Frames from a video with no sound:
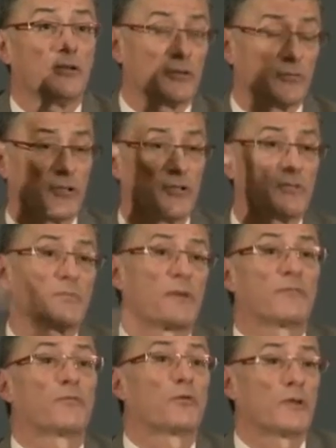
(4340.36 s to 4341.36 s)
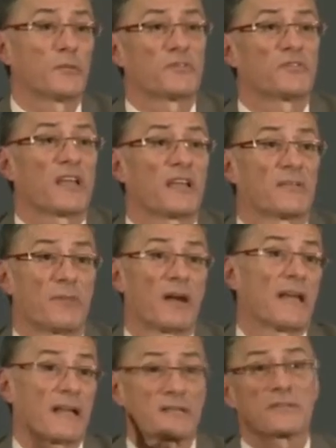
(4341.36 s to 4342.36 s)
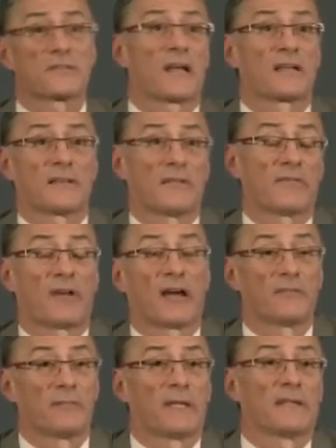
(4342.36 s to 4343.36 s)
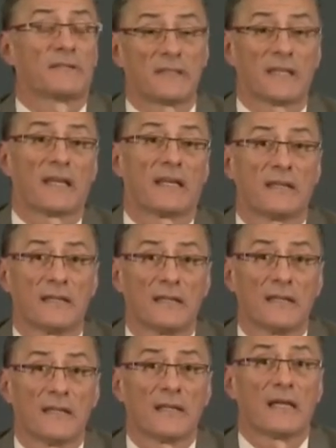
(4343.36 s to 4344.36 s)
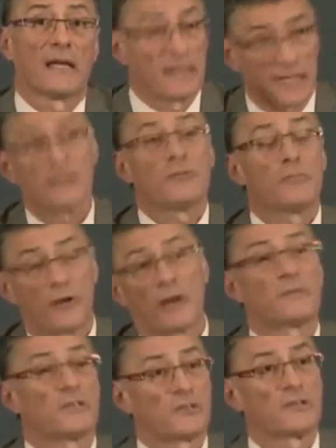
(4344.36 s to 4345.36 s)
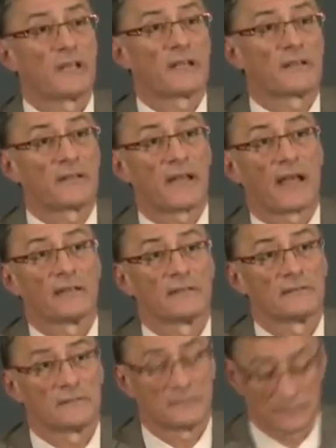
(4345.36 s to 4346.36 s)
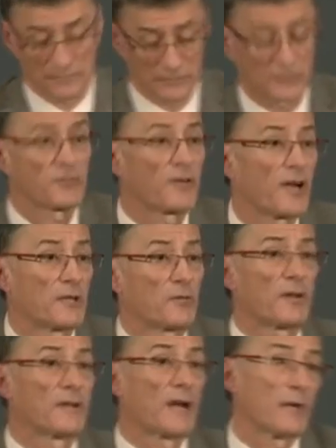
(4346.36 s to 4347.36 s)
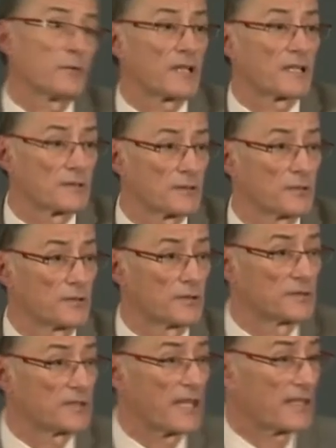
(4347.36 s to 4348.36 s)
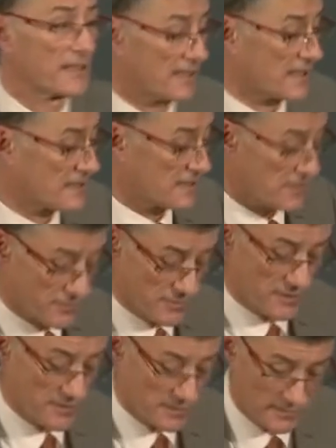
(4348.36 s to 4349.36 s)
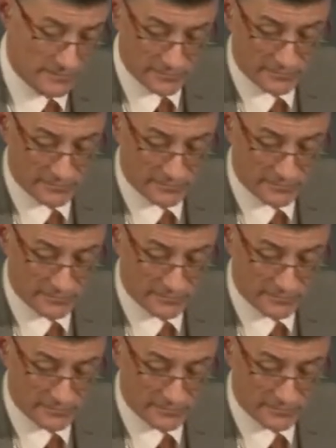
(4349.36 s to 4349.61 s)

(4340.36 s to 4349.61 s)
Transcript: You can reduce by 40% by exercising 5 minutes a day, and then you probably should take a statin. Just find one. I would take a low-dose statin in that situation.